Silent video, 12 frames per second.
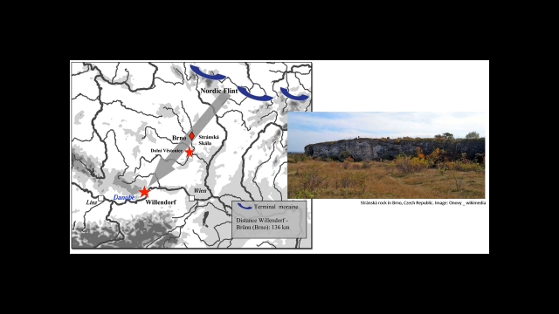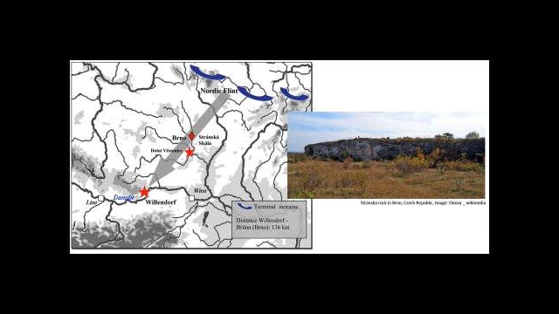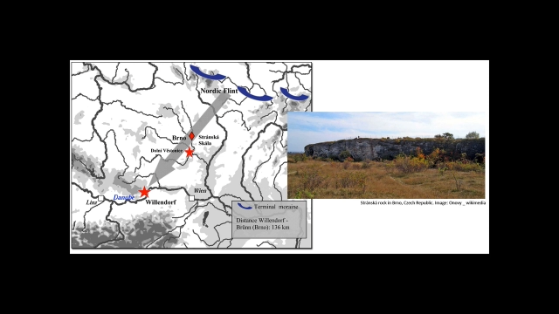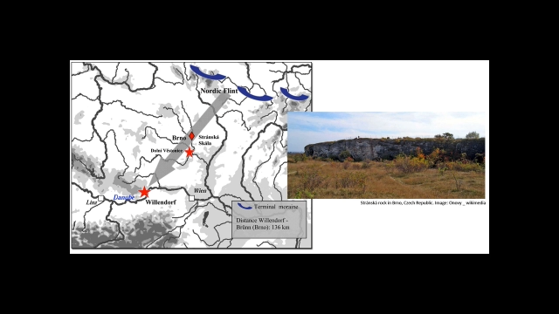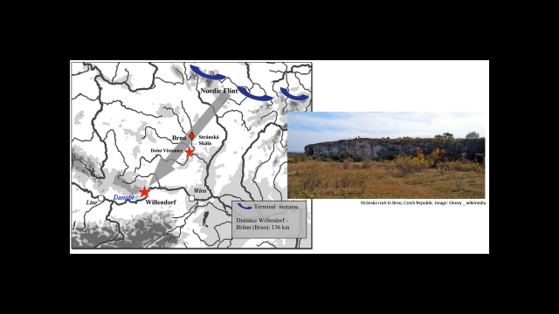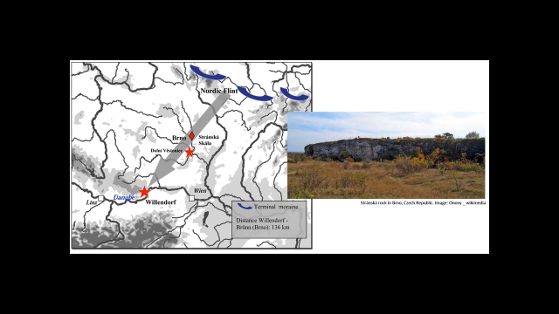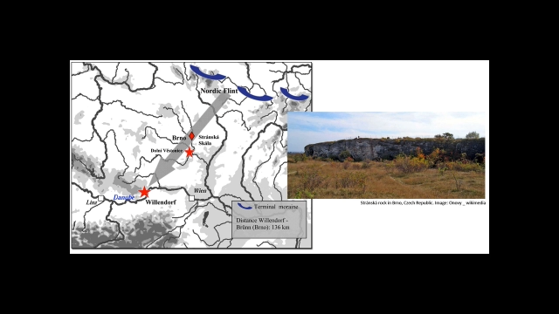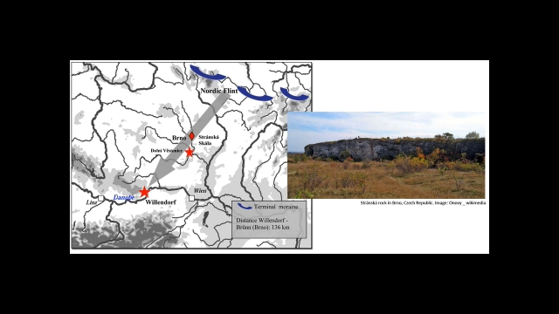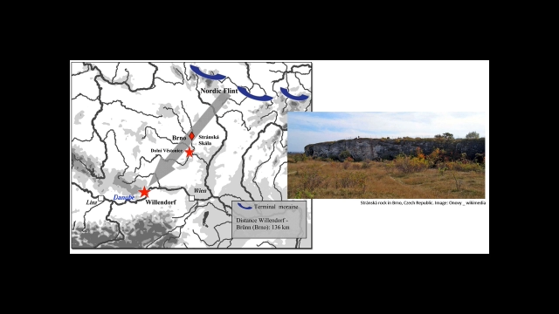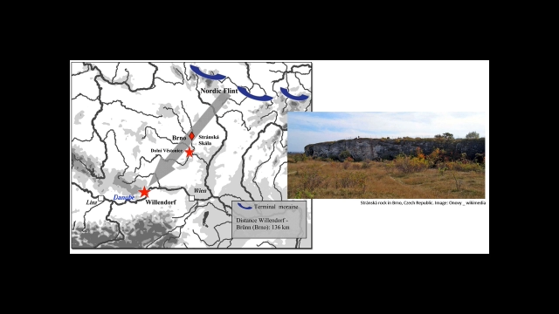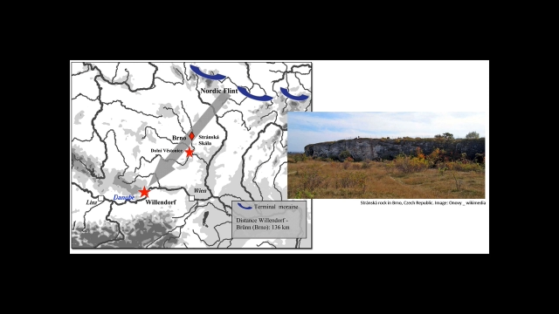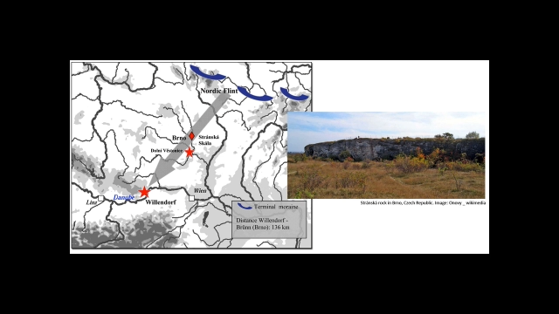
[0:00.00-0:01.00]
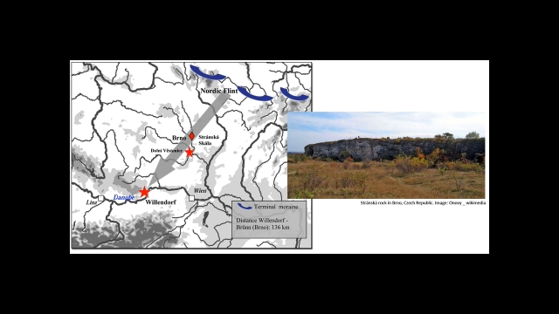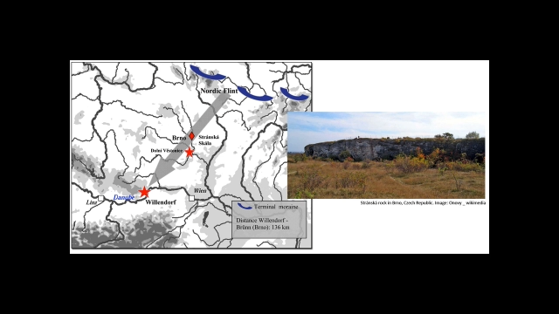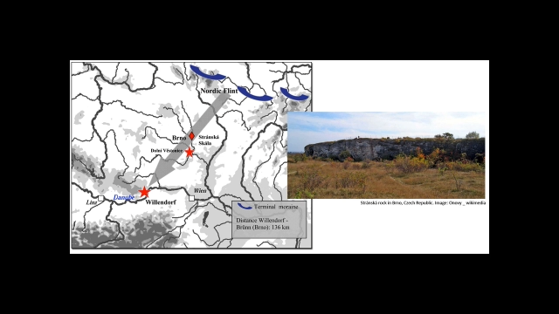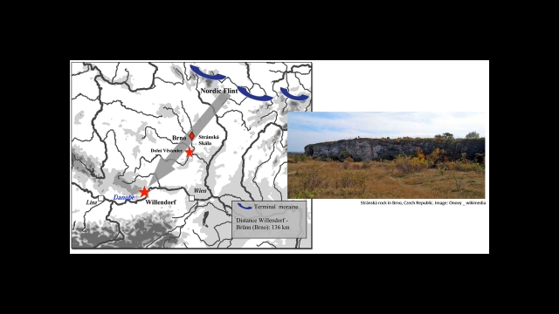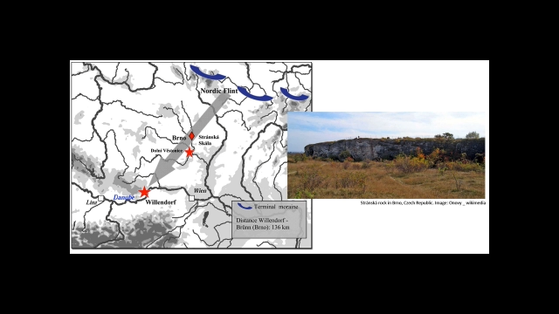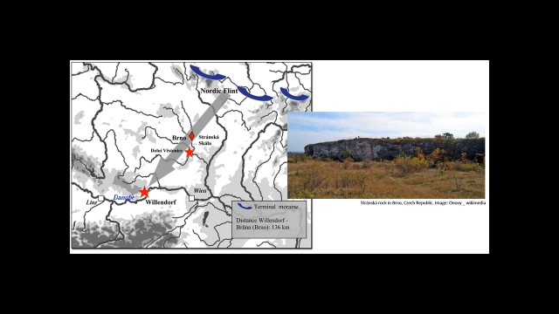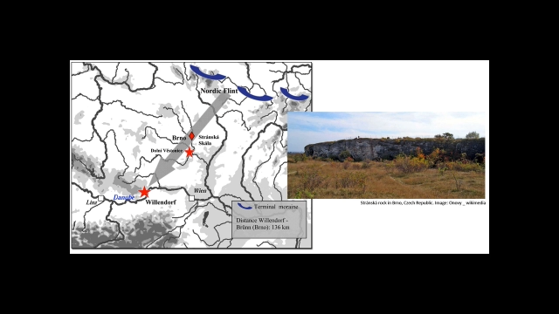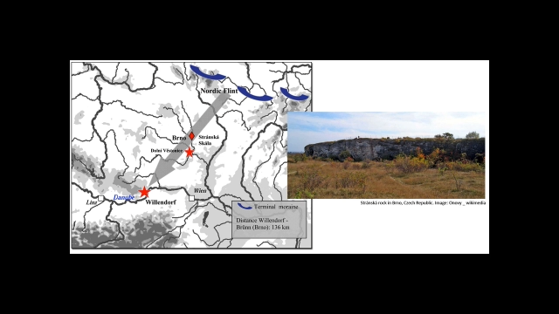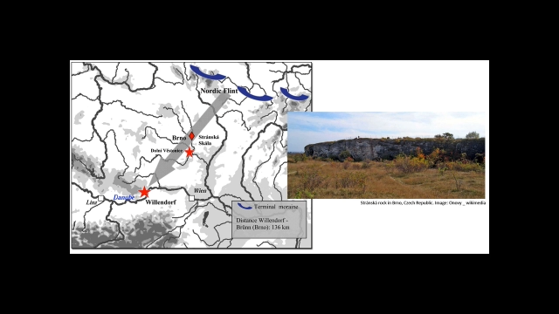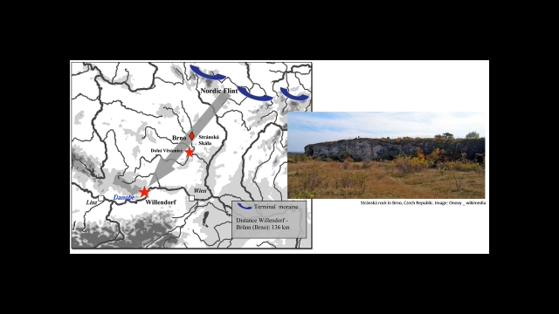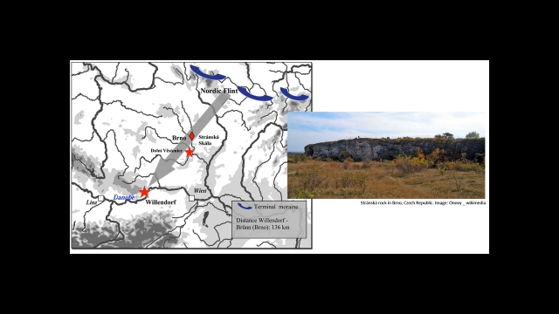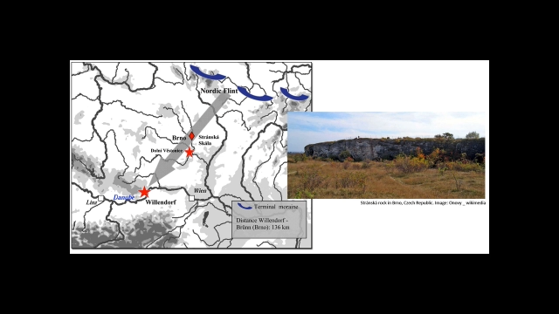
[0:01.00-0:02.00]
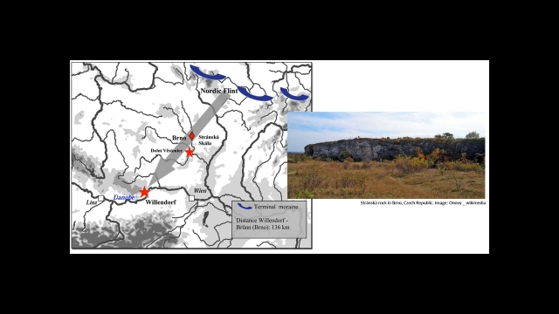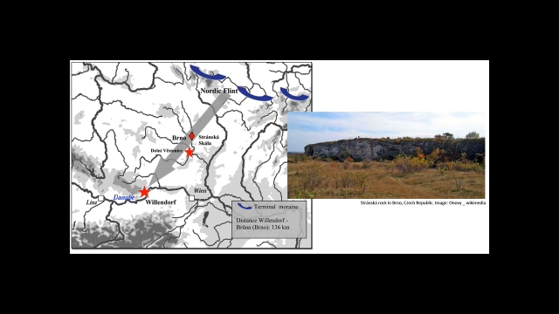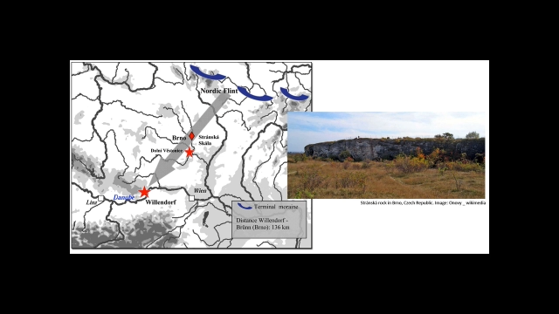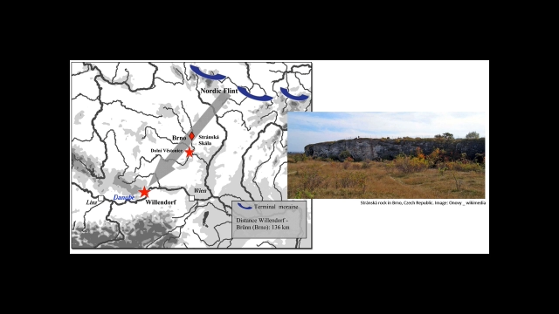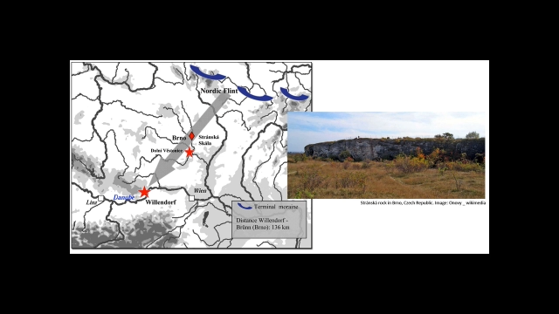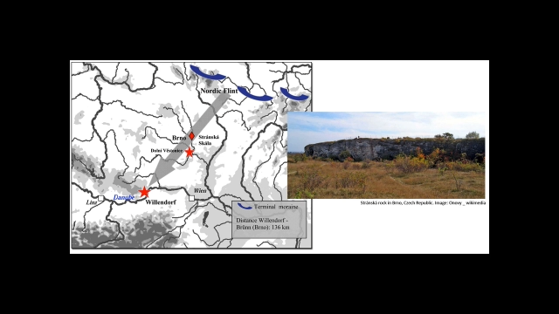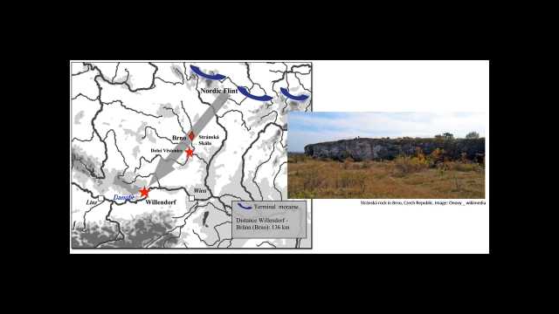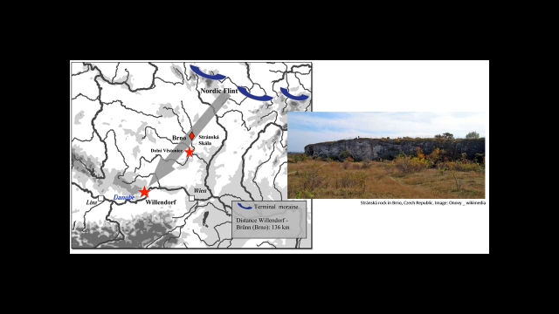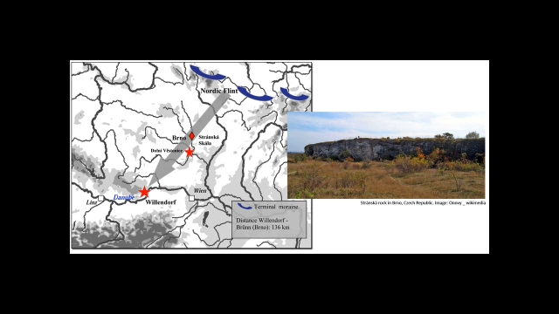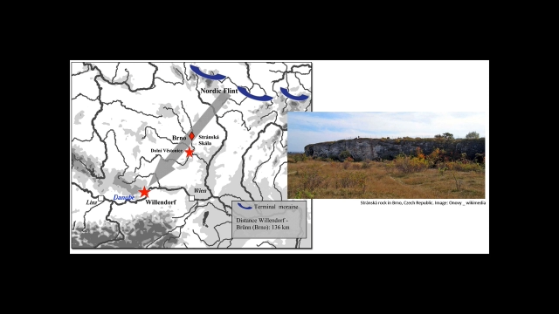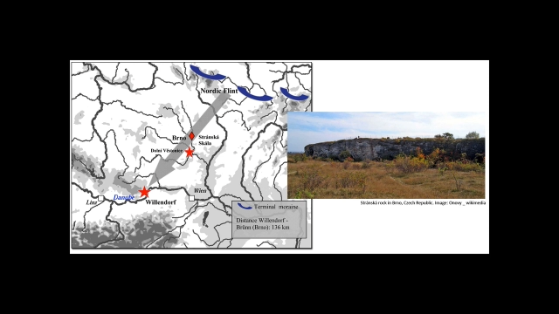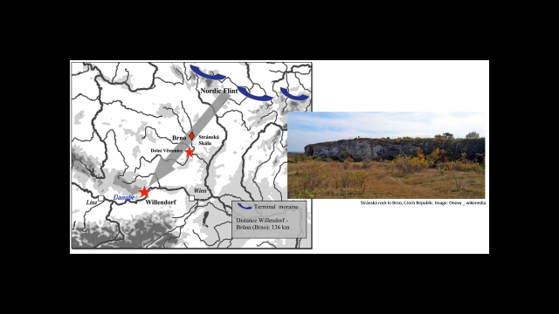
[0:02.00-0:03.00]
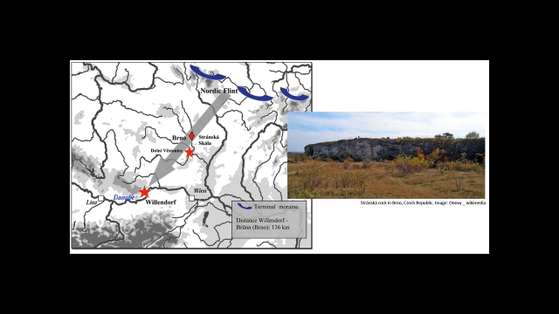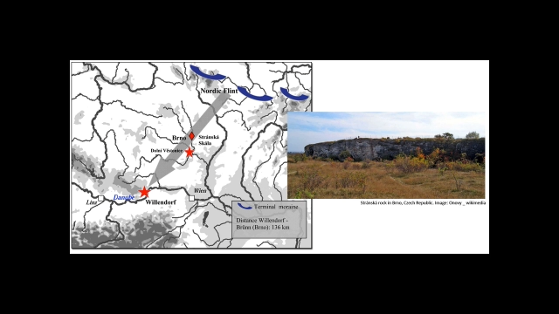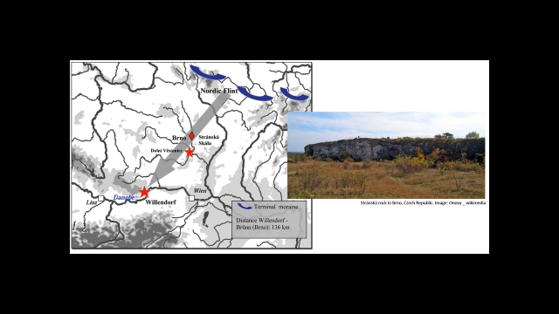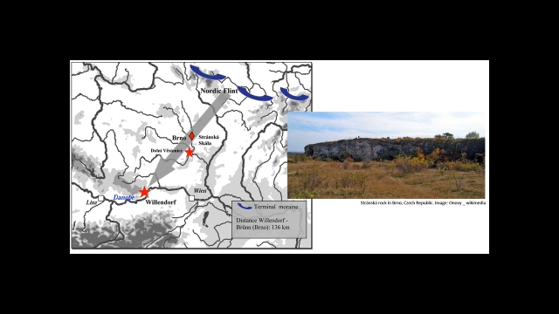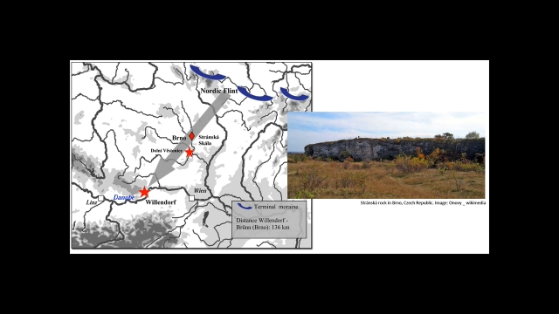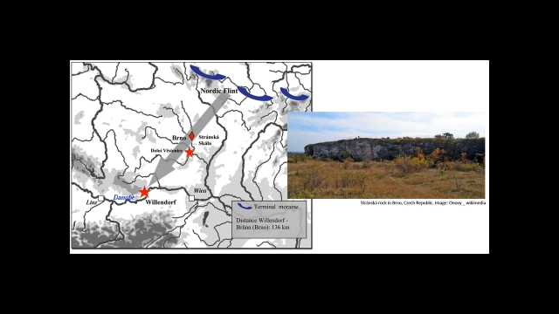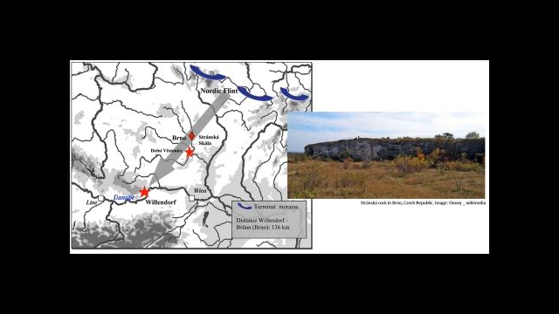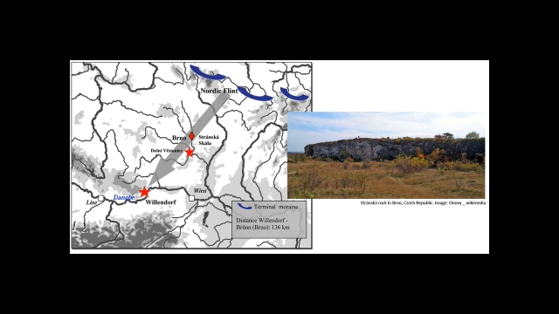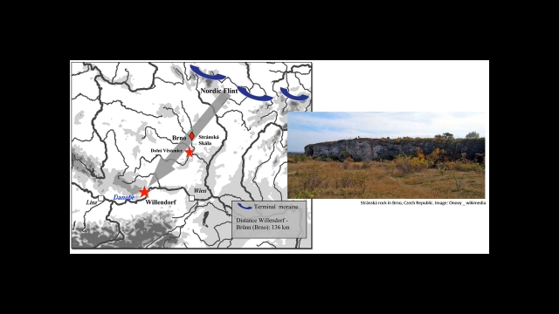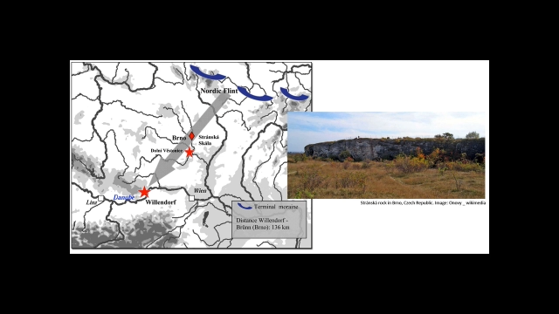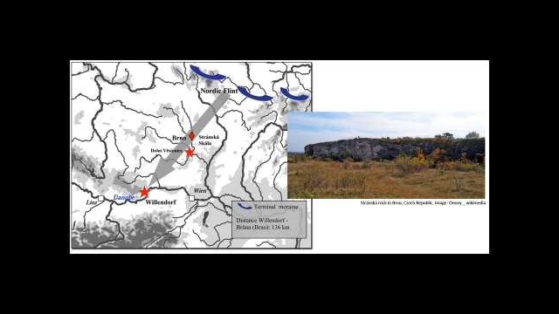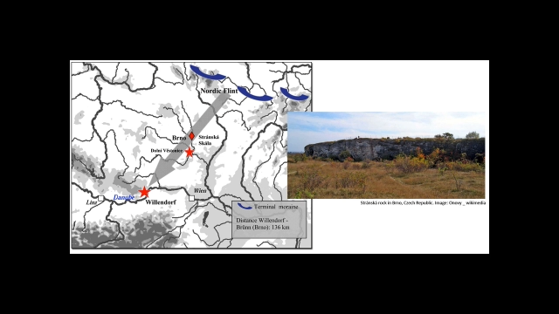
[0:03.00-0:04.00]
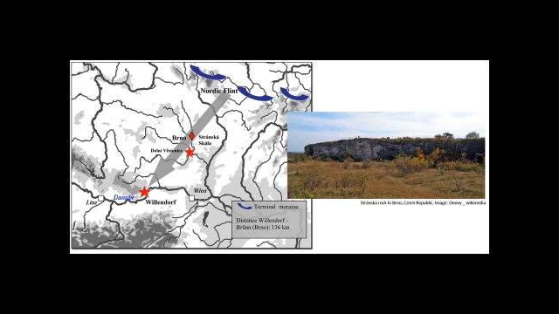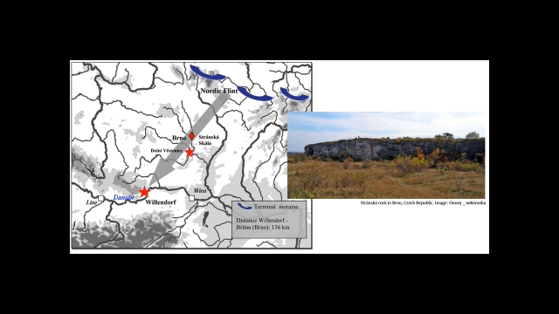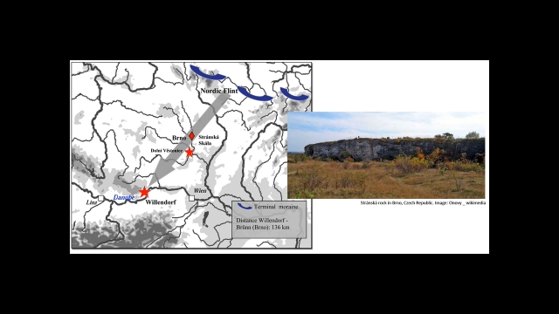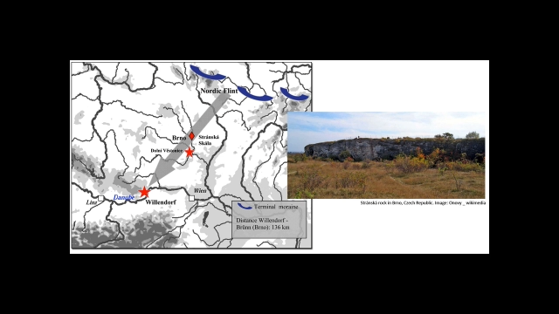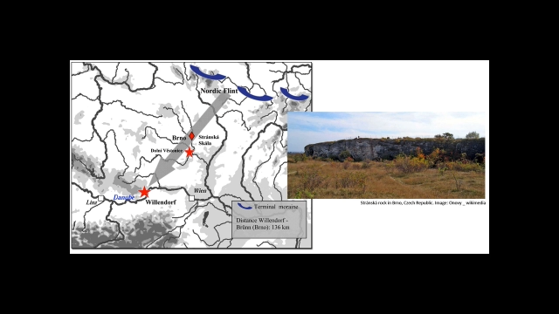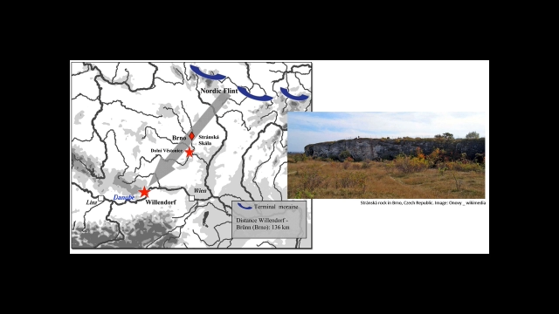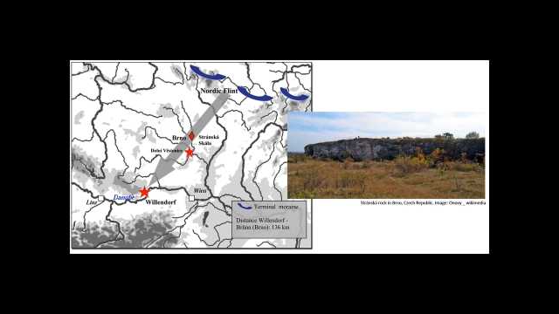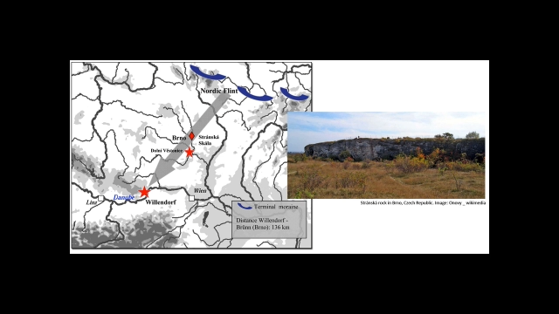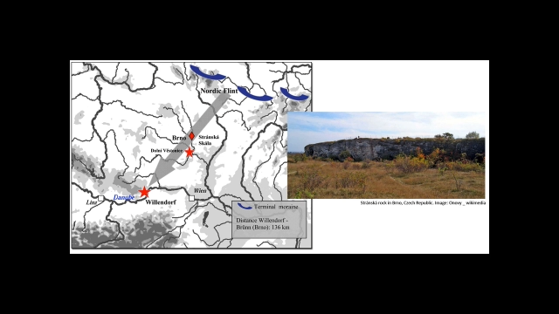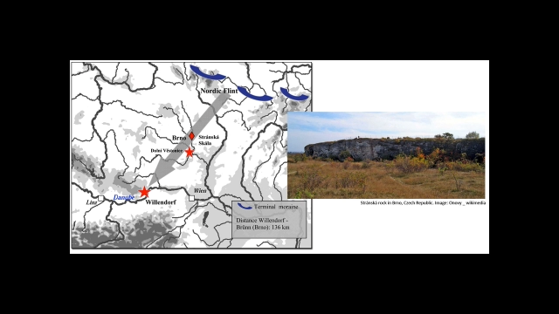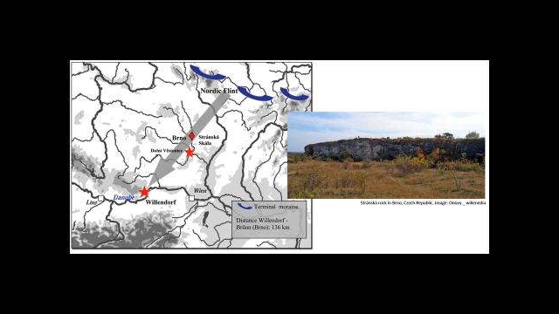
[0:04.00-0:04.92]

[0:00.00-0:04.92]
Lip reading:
(no speaker visible)